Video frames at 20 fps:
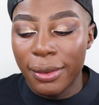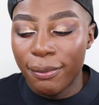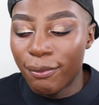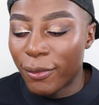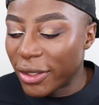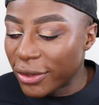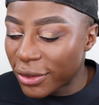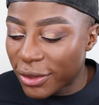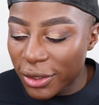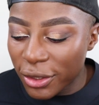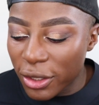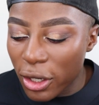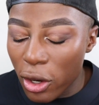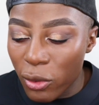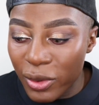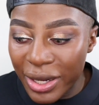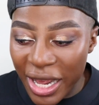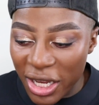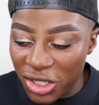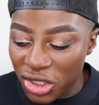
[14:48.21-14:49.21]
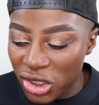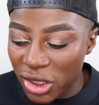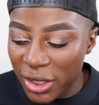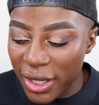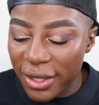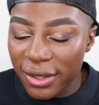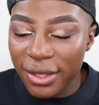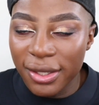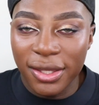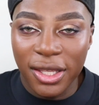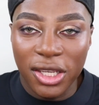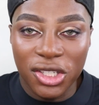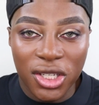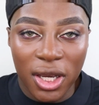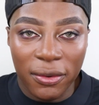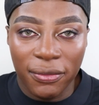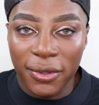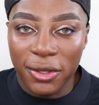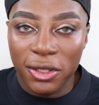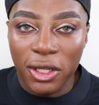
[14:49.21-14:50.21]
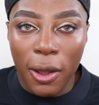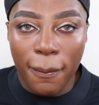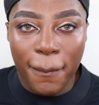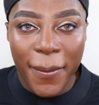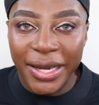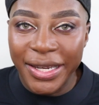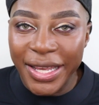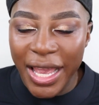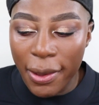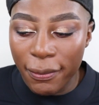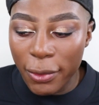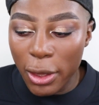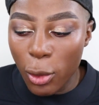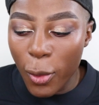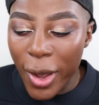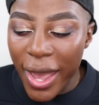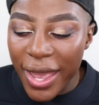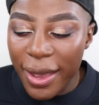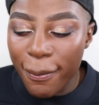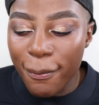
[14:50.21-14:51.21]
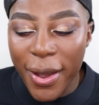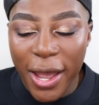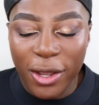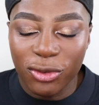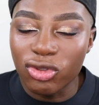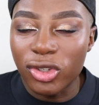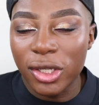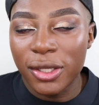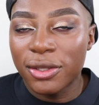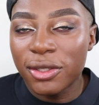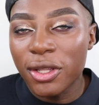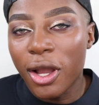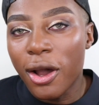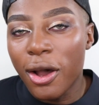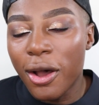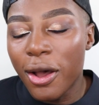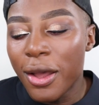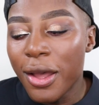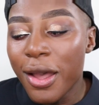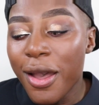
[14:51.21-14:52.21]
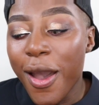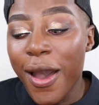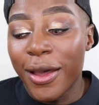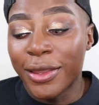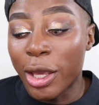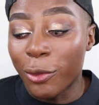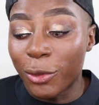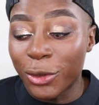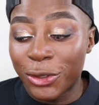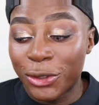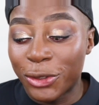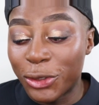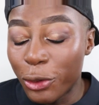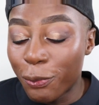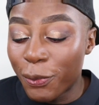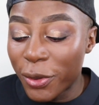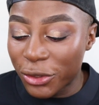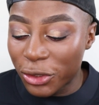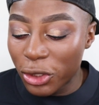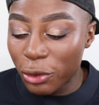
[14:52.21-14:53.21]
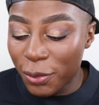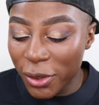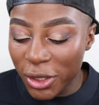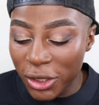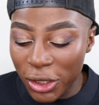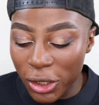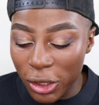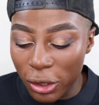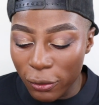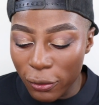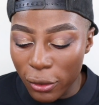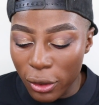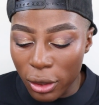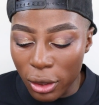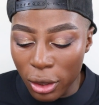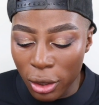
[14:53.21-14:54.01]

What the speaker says: months ago, last year, to see Jeffree Star, Manny MUA, and Patrick Star, and that was super, super cute.